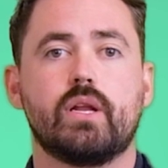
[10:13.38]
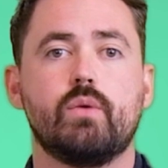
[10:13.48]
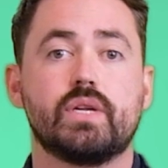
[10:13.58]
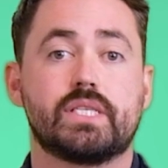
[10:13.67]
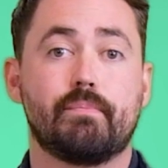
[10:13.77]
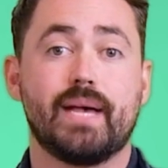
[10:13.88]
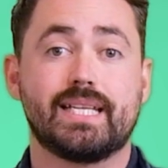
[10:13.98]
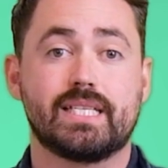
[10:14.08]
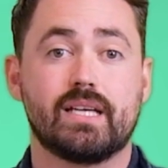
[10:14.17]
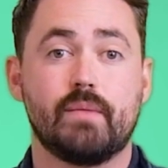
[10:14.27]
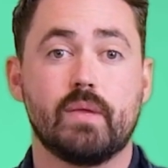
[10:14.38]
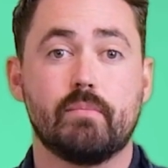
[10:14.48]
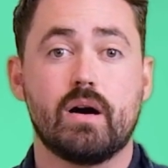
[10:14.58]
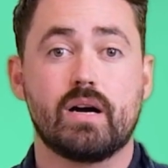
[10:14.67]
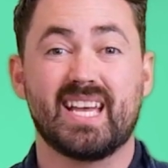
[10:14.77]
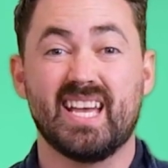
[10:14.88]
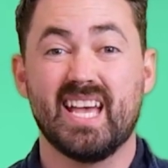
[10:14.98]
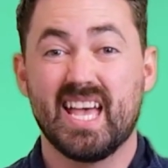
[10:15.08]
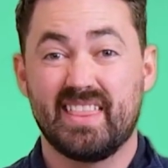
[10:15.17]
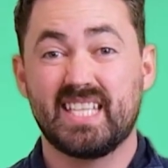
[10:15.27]
who wants to better time the market,
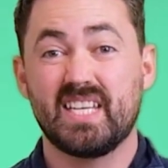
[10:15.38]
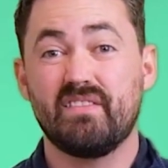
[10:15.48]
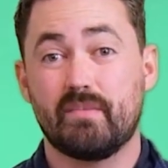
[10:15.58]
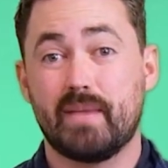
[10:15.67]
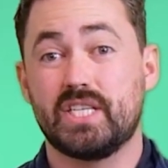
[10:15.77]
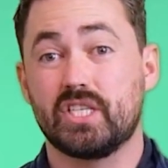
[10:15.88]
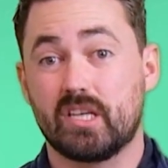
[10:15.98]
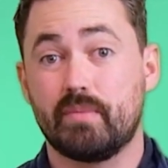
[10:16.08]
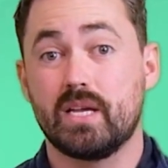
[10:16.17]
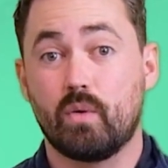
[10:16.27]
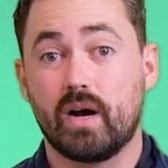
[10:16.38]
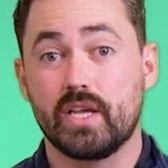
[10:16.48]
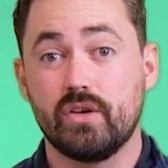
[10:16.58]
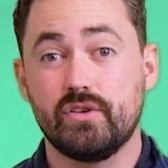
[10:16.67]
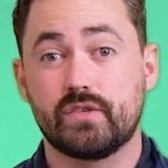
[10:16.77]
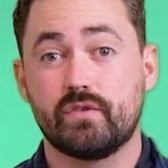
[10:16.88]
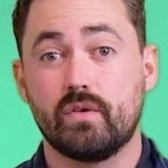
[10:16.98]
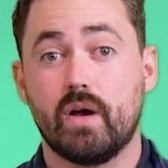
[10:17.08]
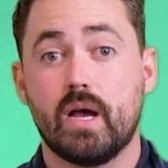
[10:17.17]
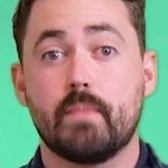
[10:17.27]
this information could be quite useful.